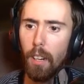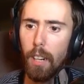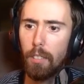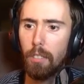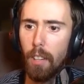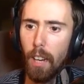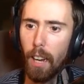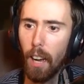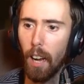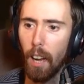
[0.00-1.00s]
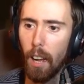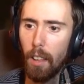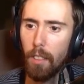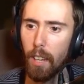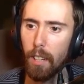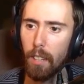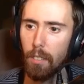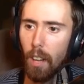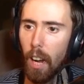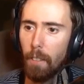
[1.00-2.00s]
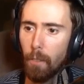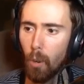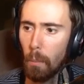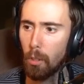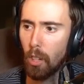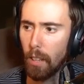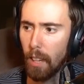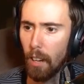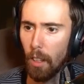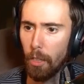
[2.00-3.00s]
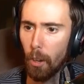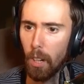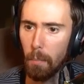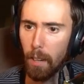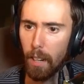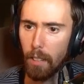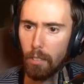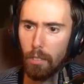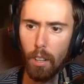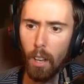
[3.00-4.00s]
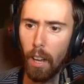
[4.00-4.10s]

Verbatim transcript: Let's see. Uh, the end is nigh. Forum shut down in 30 minutes.